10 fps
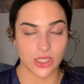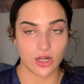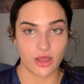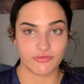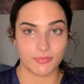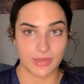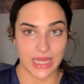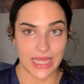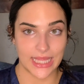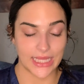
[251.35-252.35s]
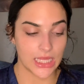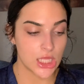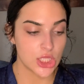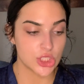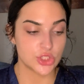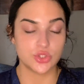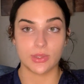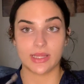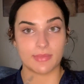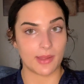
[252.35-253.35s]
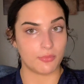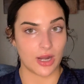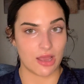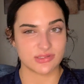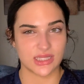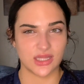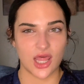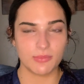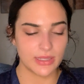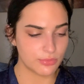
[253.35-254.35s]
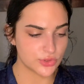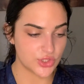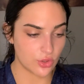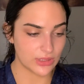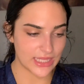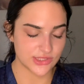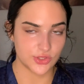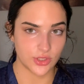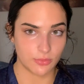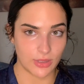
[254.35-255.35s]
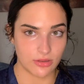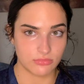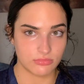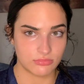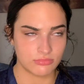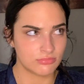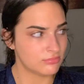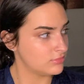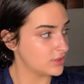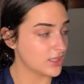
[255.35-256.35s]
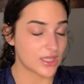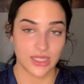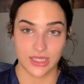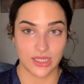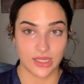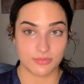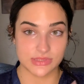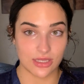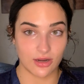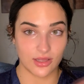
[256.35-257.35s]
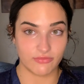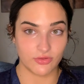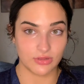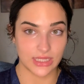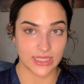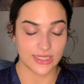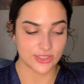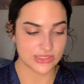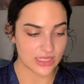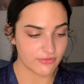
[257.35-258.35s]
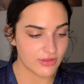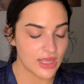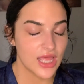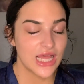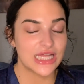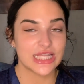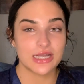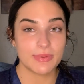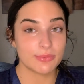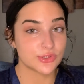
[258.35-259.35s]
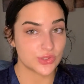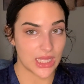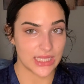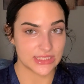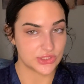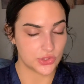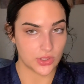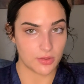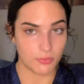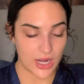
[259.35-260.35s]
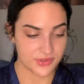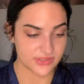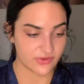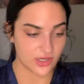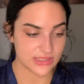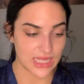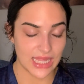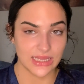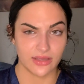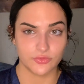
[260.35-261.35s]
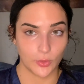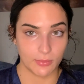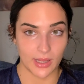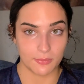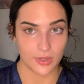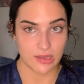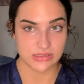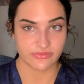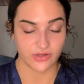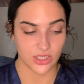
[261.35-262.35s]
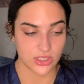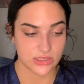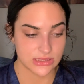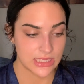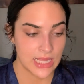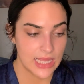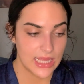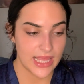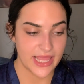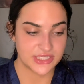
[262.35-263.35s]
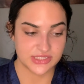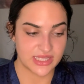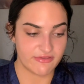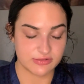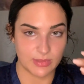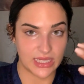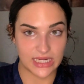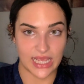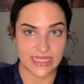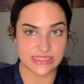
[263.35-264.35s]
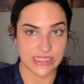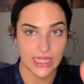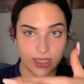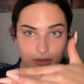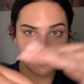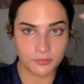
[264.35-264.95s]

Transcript: start off by doing my brows. A lot of people don't like to do their brows. I'm sorry if you like hear stuff. A lot of people do not like to do their brows first. I love doing my brows first. It just gives me a nice, like,